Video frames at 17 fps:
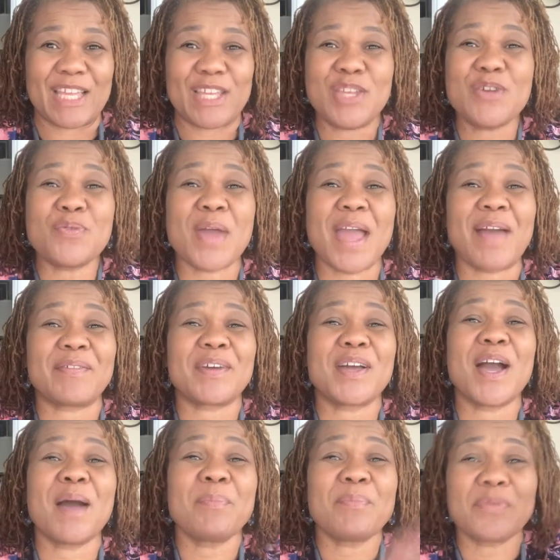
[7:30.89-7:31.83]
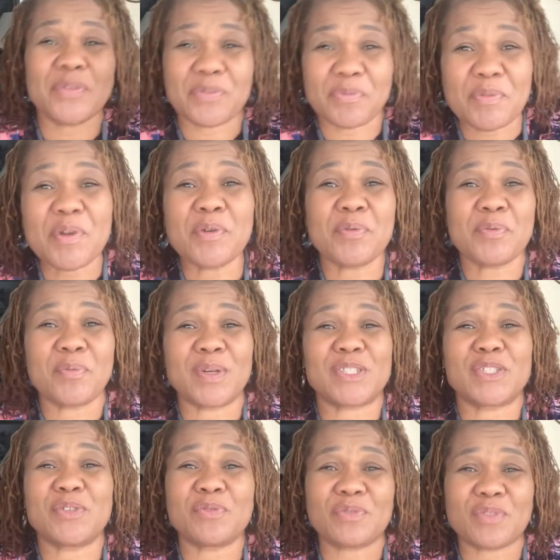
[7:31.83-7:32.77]
you have come through
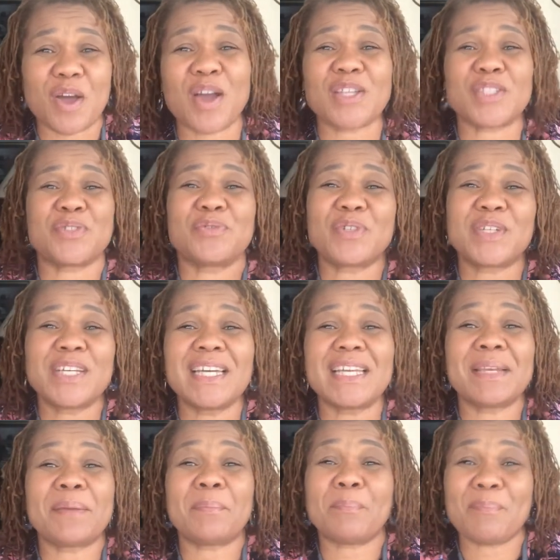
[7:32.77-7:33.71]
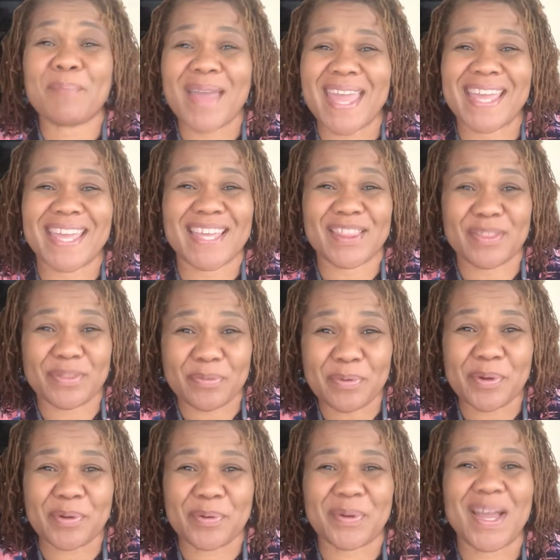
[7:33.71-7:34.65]
what you thought you couldn't make it
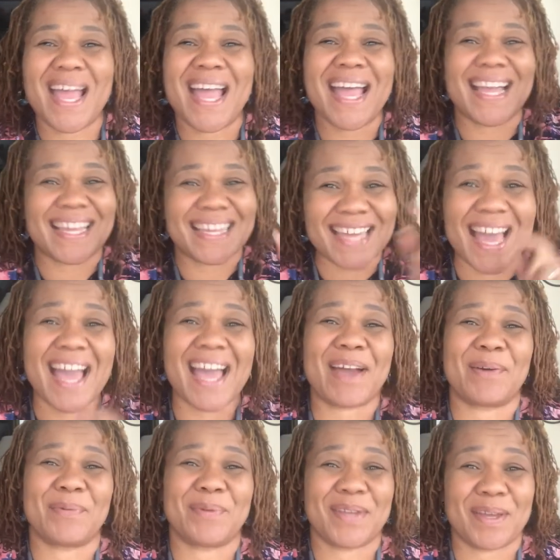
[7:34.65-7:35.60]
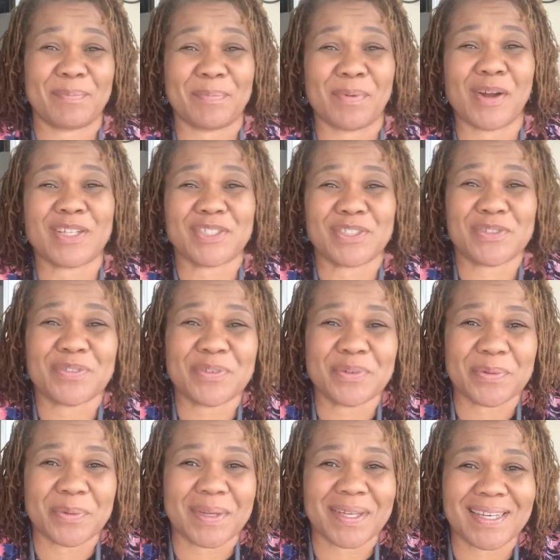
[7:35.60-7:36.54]
through. God will have brought you
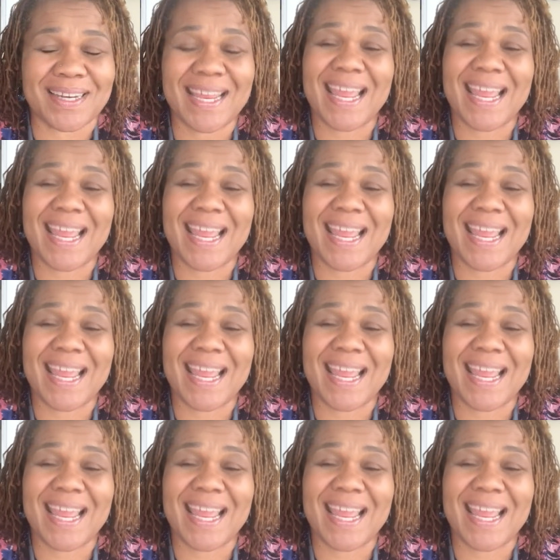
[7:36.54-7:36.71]
through it.